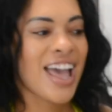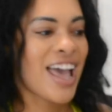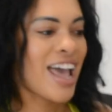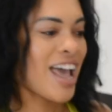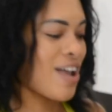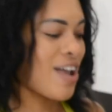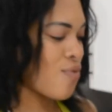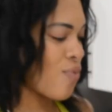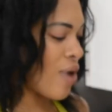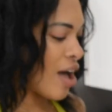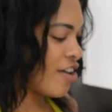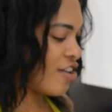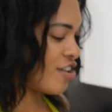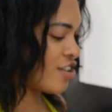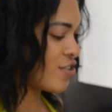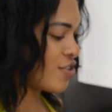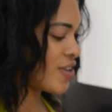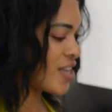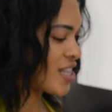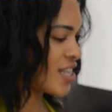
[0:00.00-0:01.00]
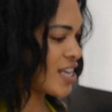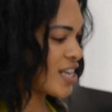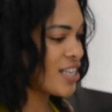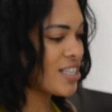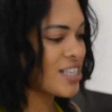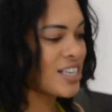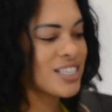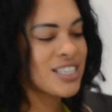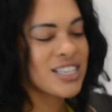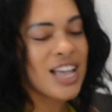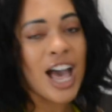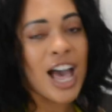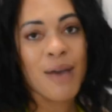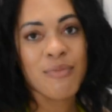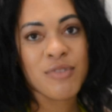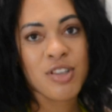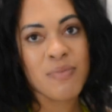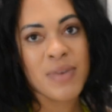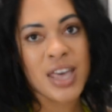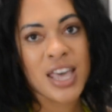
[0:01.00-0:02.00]
And while you're doing this, it's time
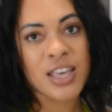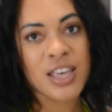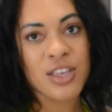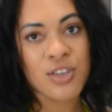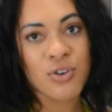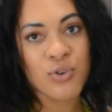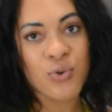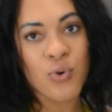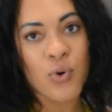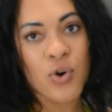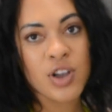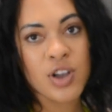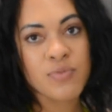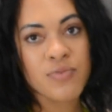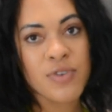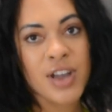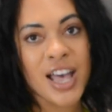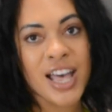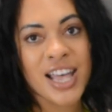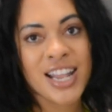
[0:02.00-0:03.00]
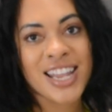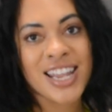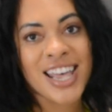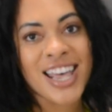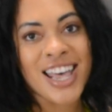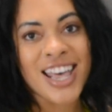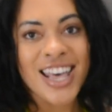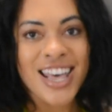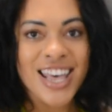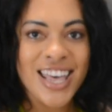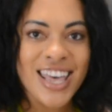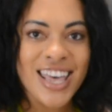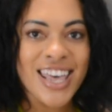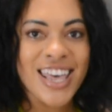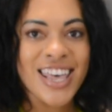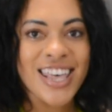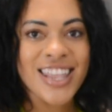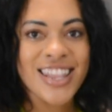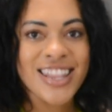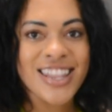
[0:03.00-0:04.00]
to make your cornbread
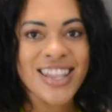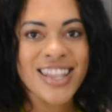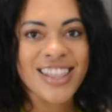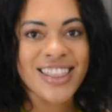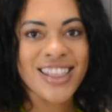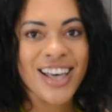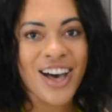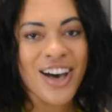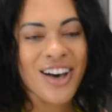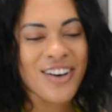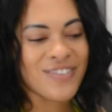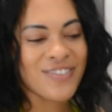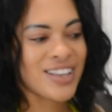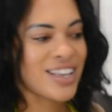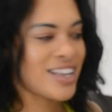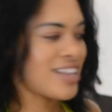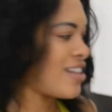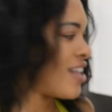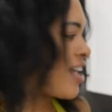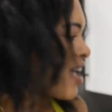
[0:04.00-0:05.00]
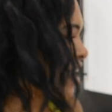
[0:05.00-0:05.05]
in the oven.